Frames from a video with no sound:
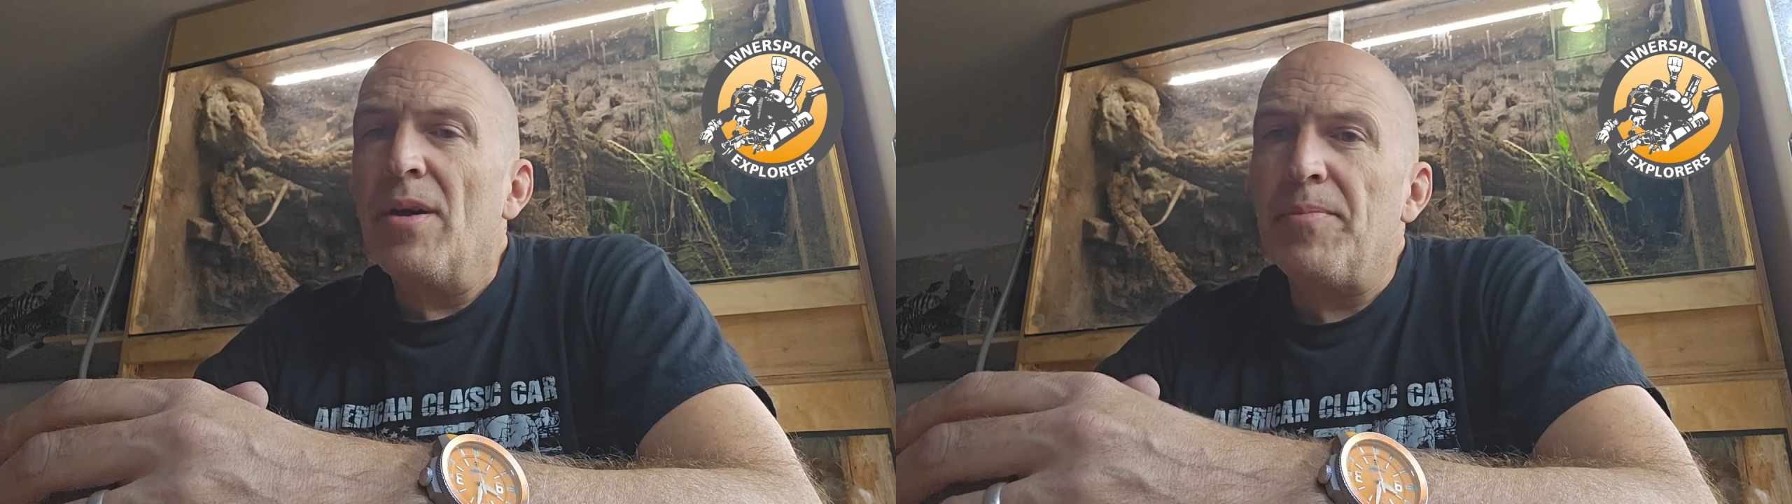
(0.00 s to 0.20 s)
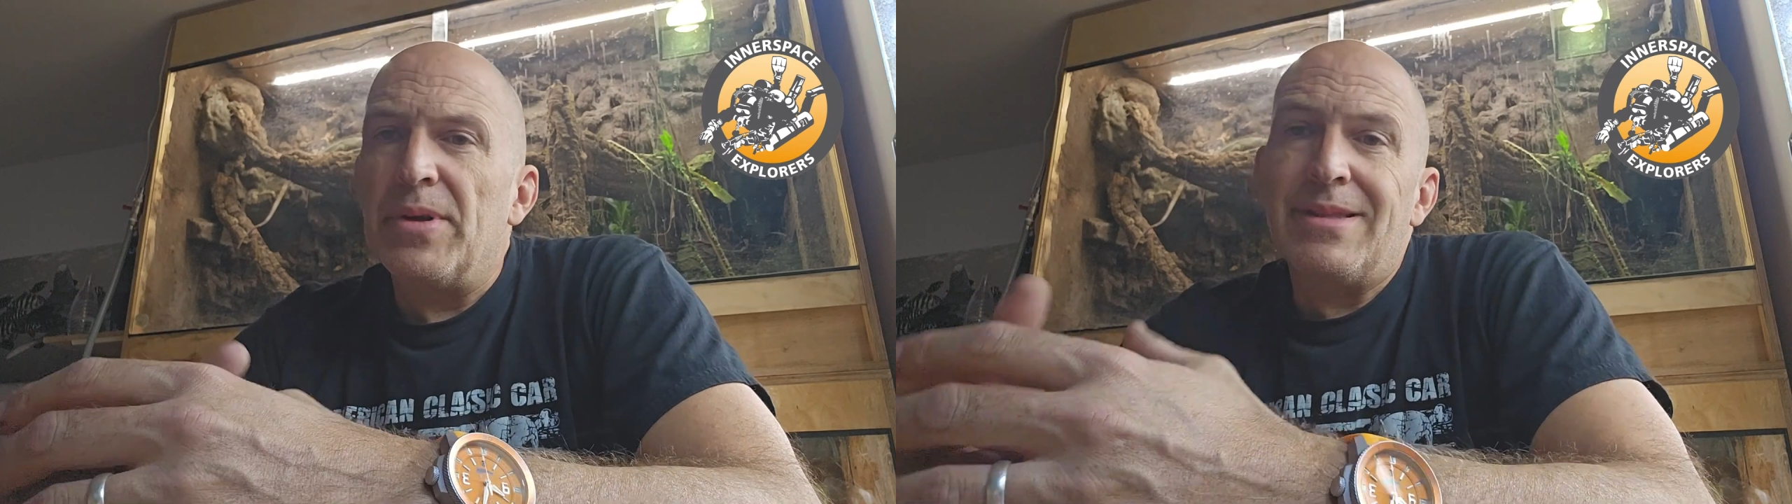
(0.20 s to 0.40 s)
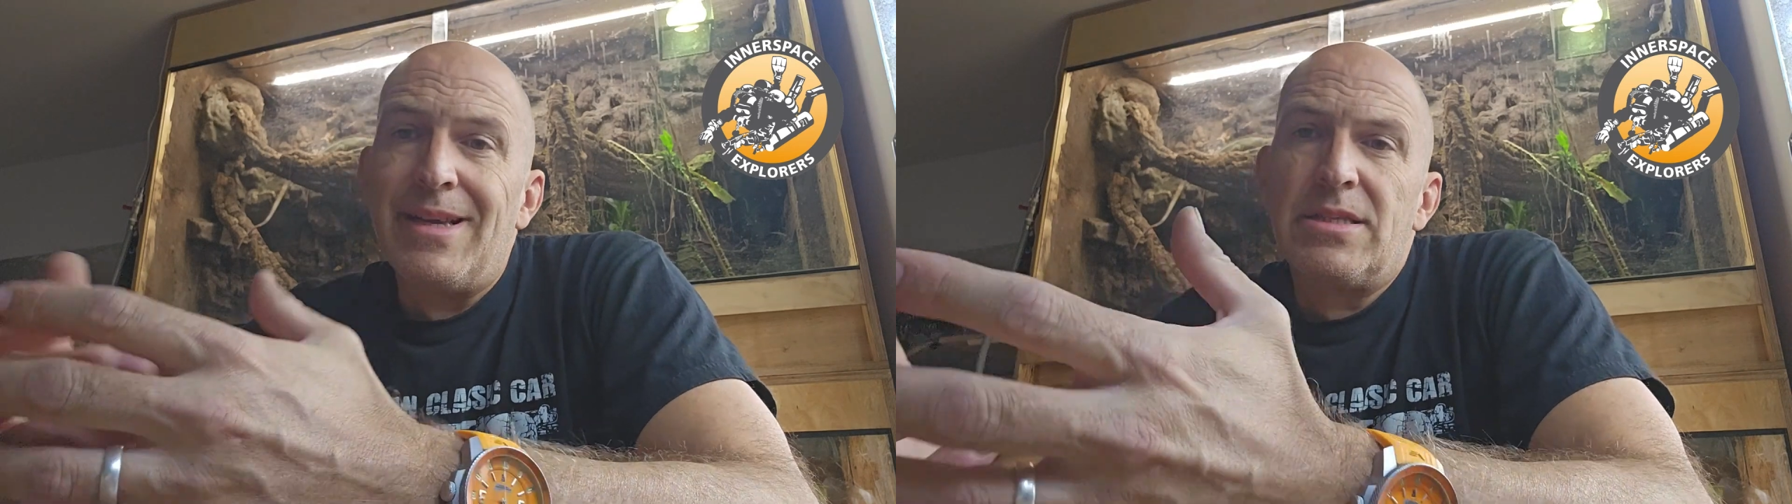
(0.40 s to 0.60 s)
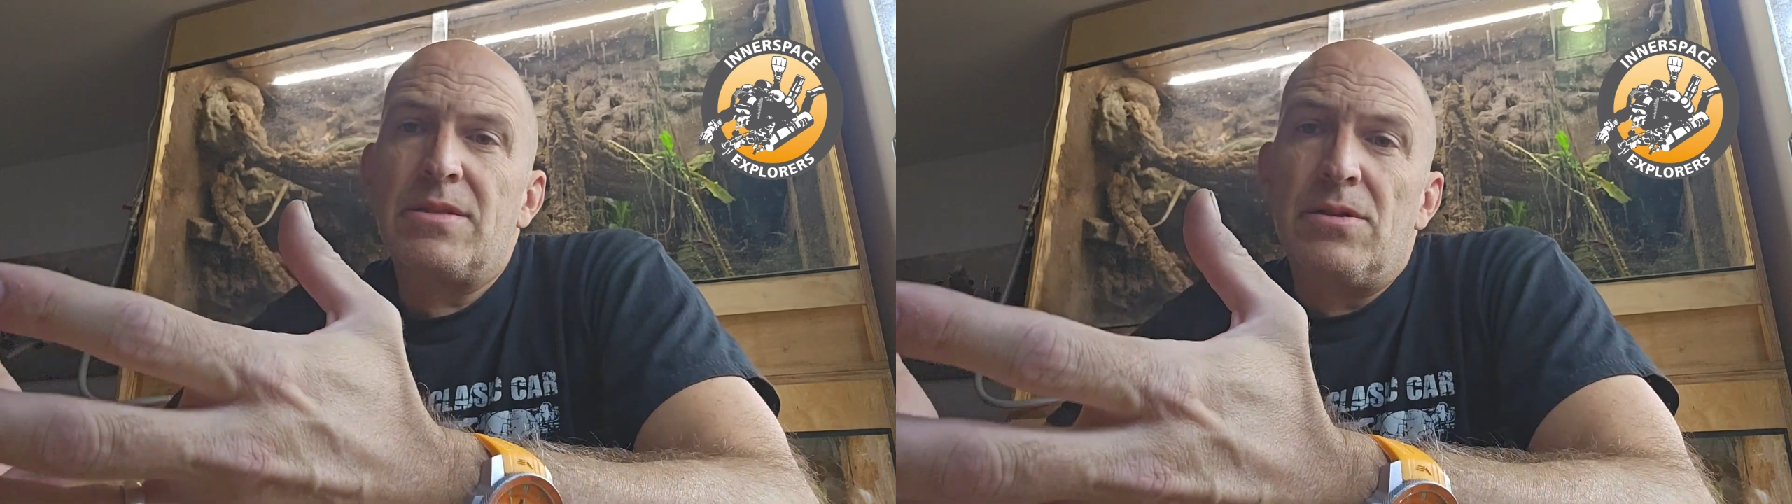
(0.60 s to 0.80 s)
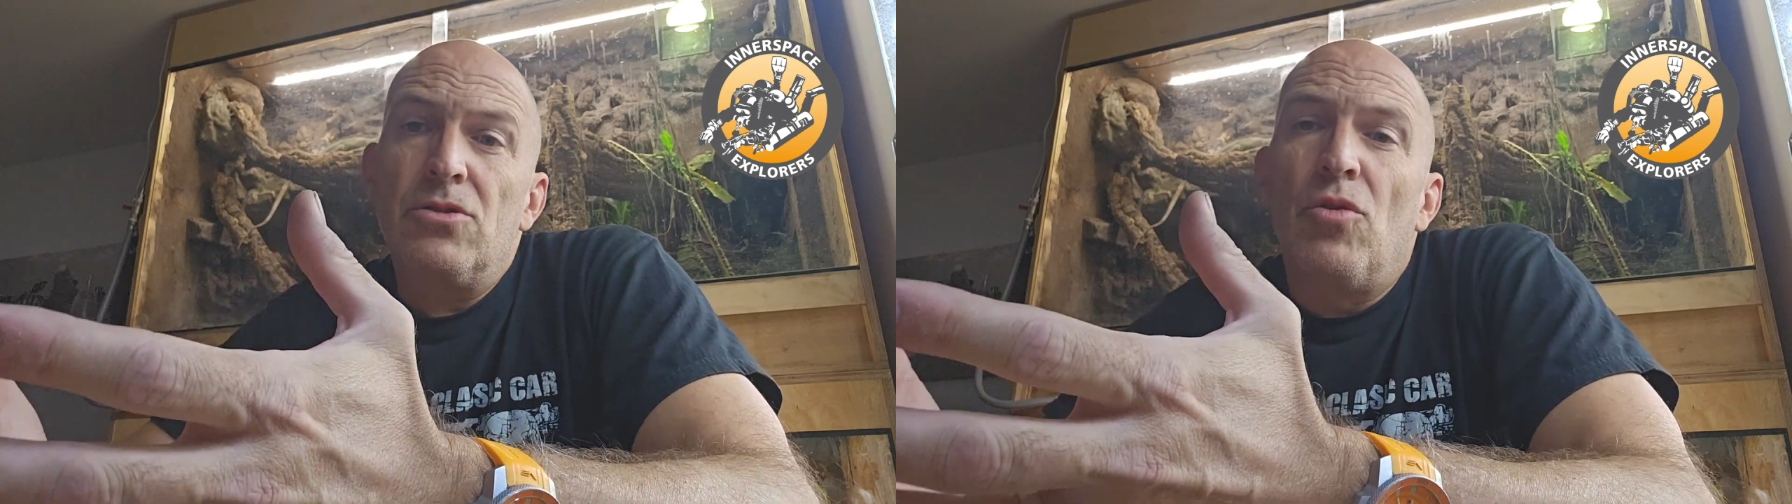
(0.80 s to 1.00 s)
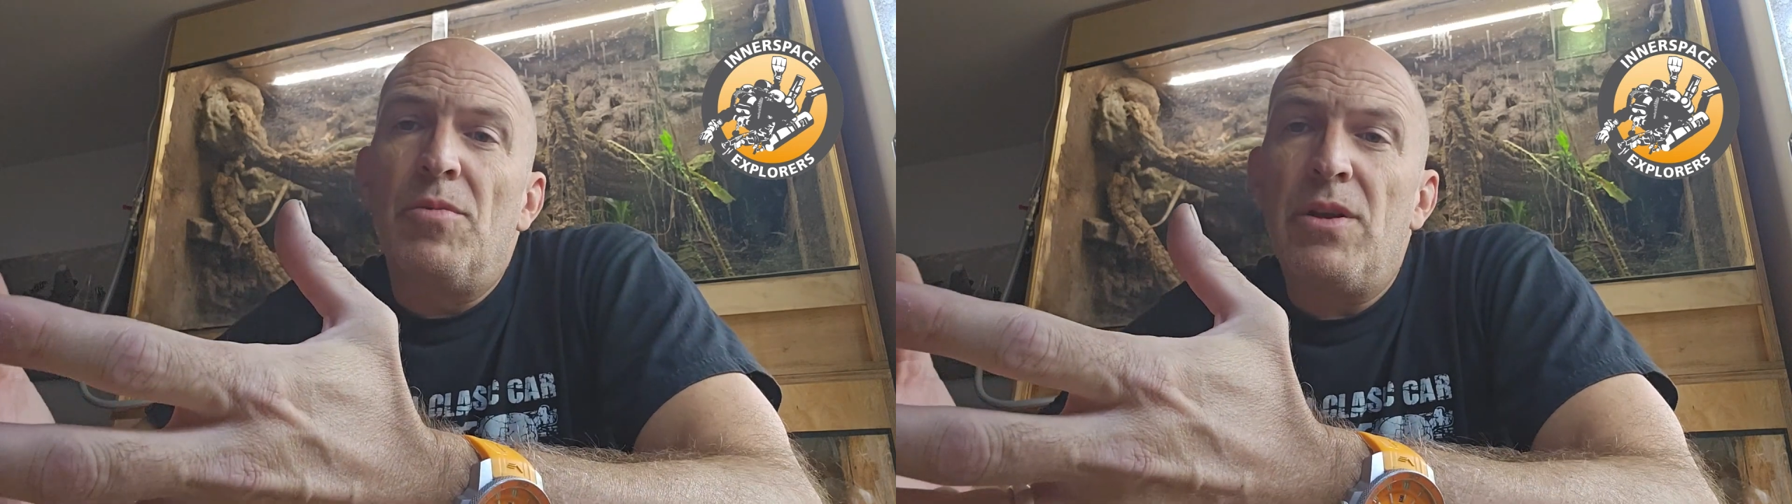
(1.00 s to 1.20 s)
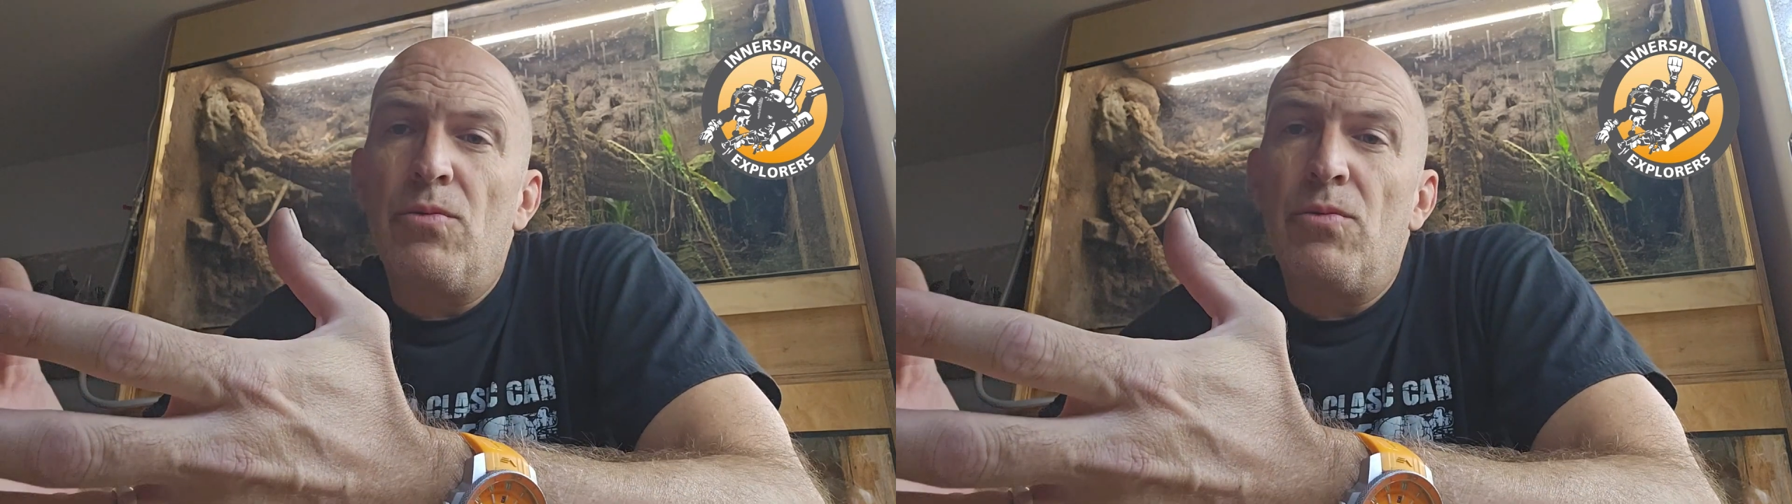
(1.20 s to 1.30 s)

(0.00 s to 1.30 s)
but that's normally